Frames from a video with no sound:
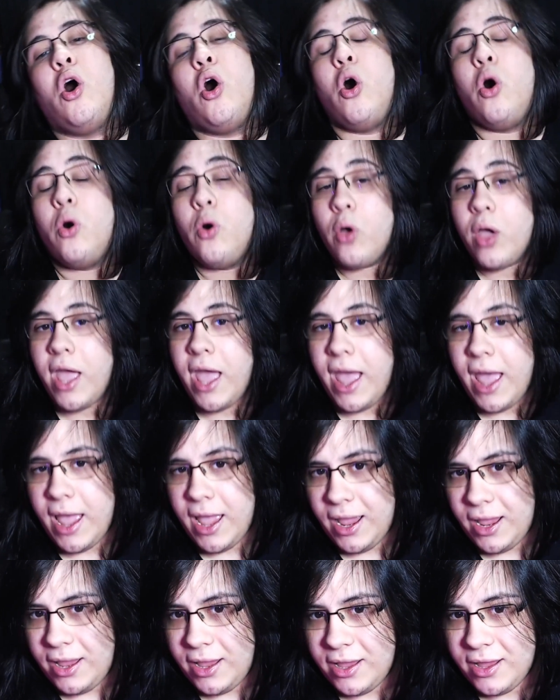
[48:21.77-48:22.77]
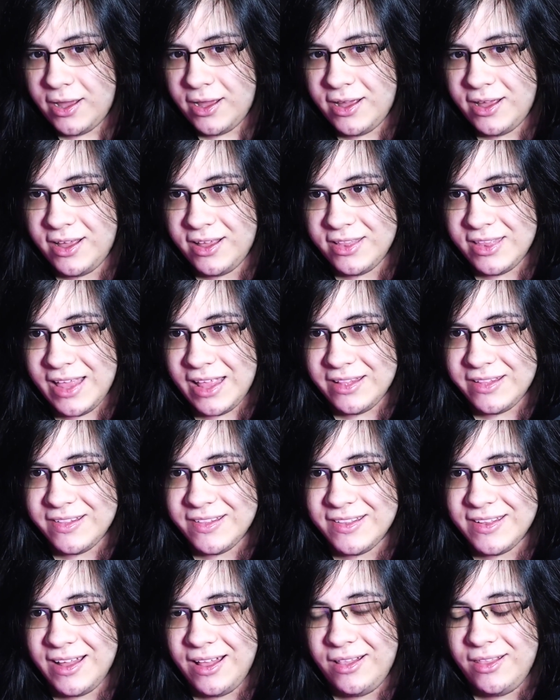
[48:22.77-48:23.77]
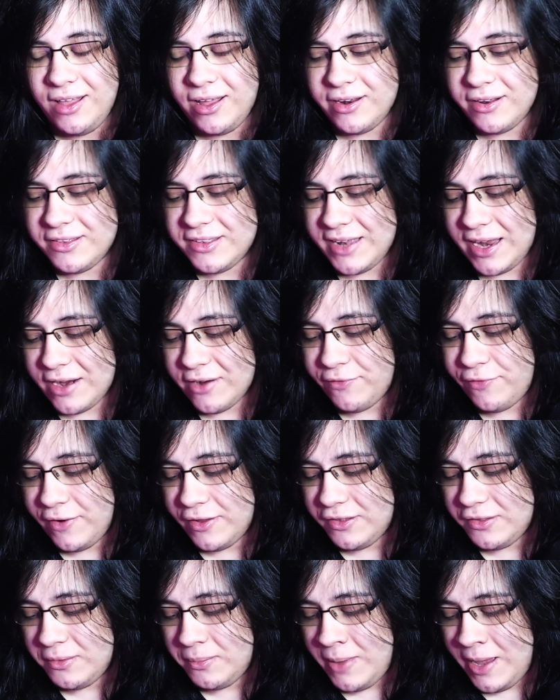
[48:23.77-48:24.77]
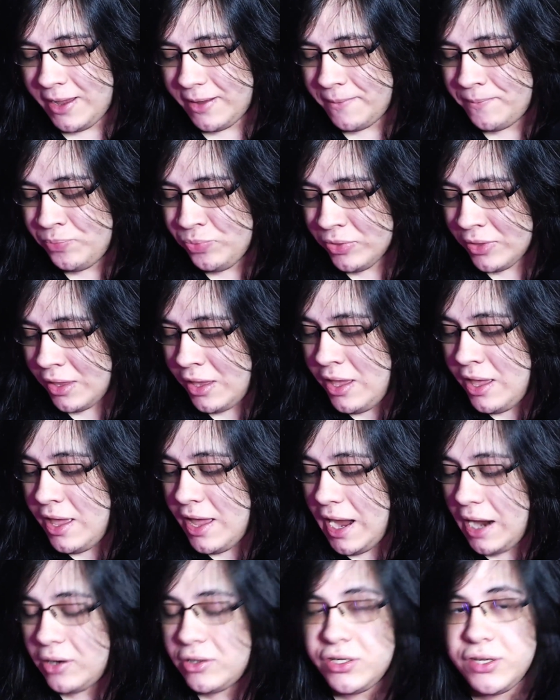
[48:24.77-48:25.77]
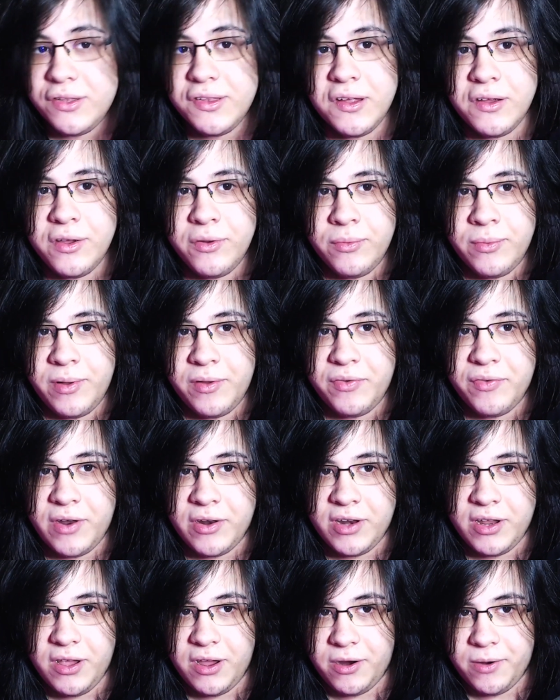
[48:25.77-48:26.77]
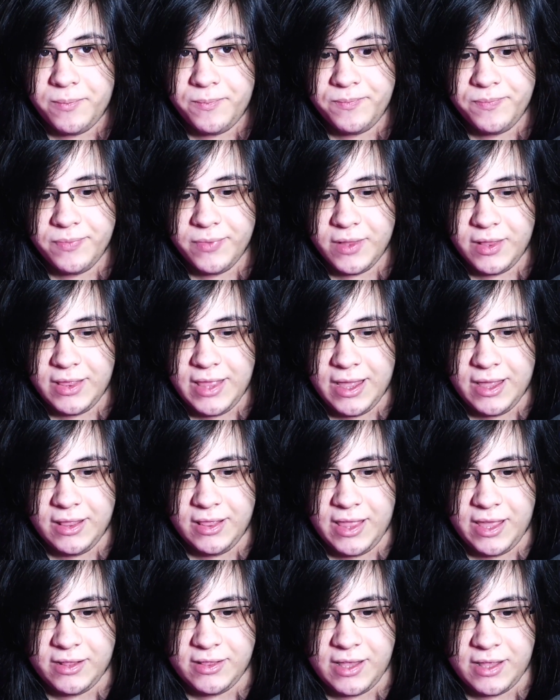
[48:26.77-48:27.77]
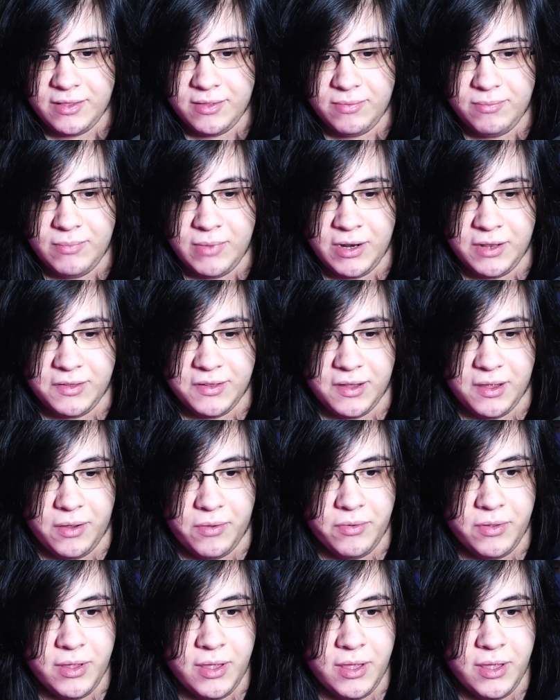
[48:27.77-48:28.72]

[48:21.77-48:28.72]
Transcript: Okay, that's a lot of sacrifice to make. I was just talking with my friend here, like like ten minutes ago,